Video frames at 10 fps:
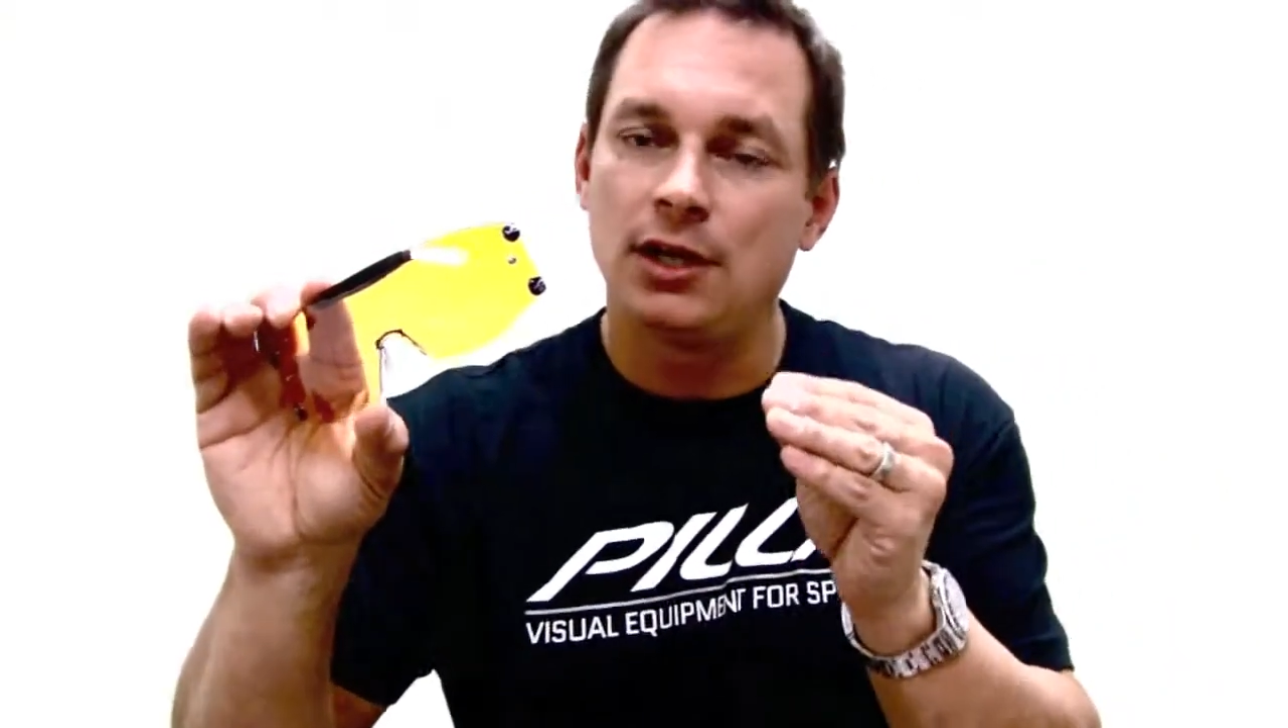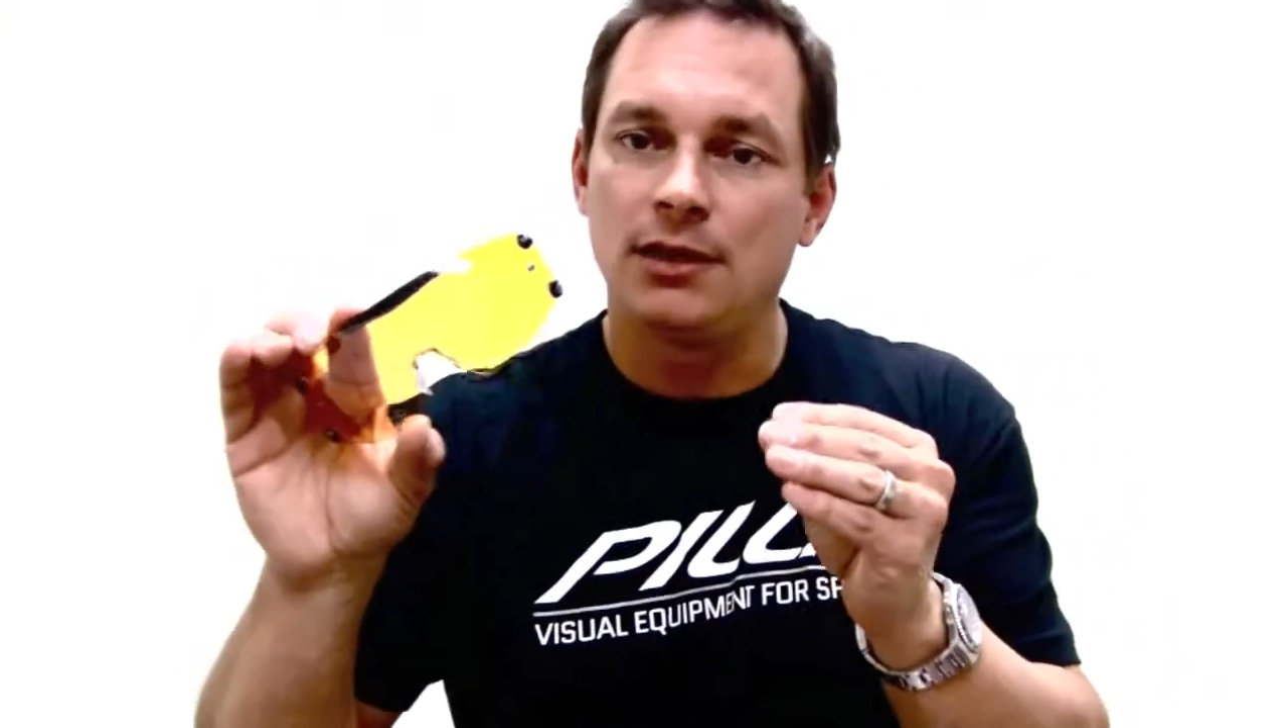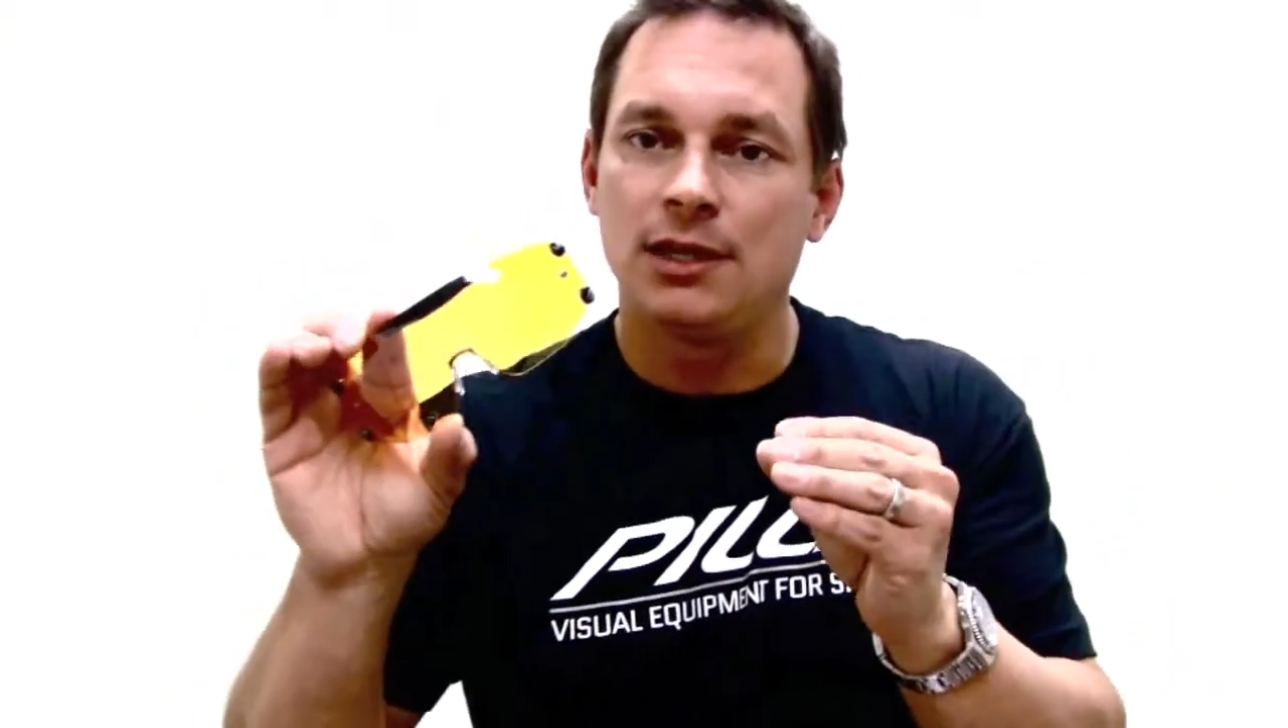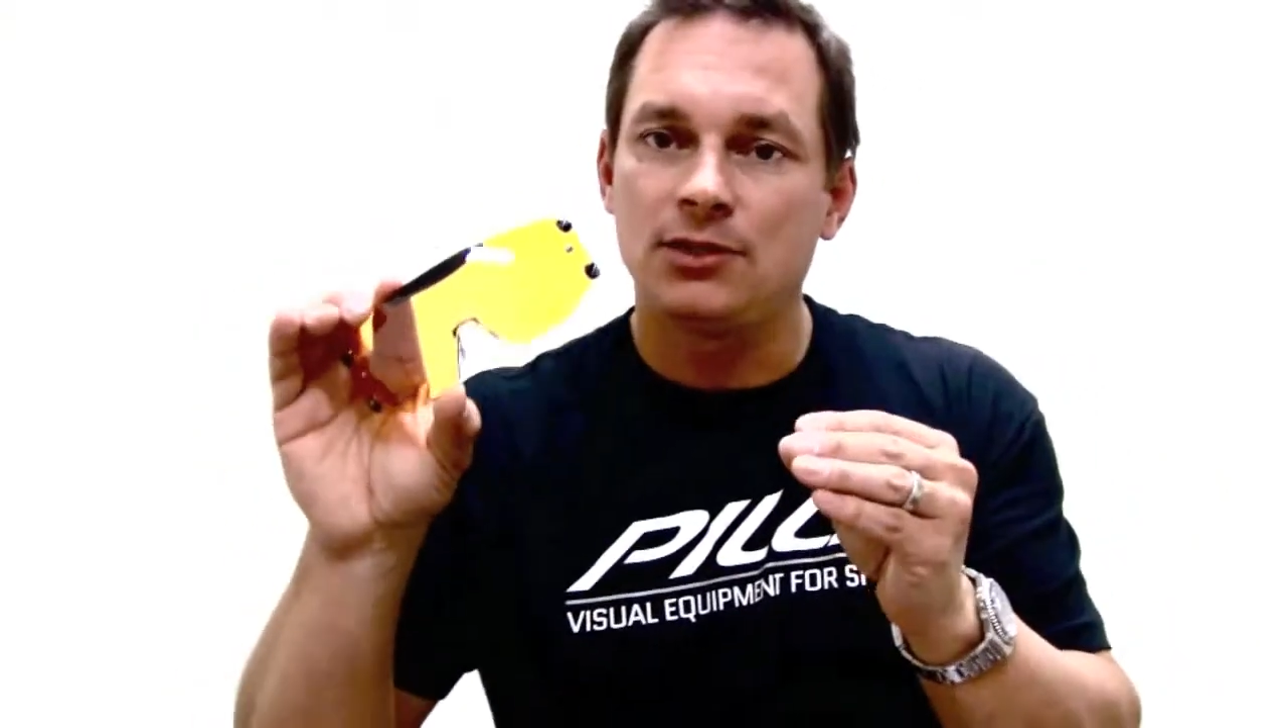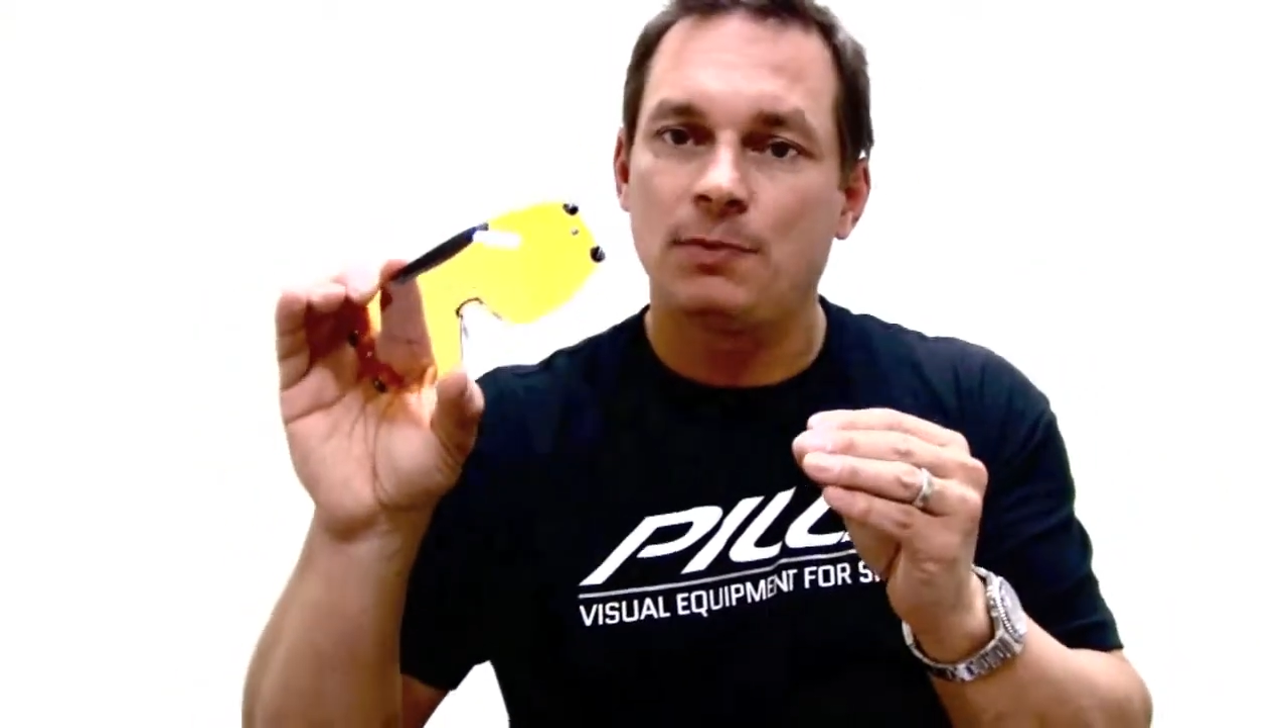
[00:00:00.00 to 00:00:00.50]

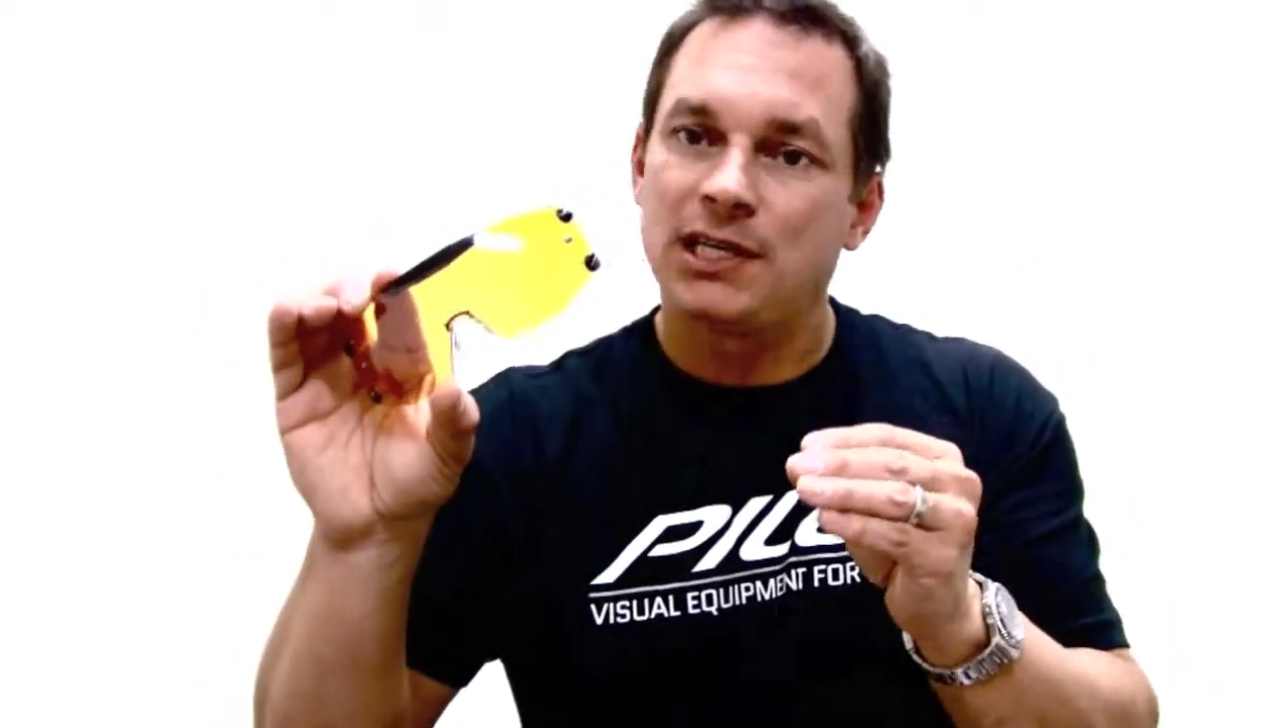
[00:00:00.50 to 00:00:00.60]
in this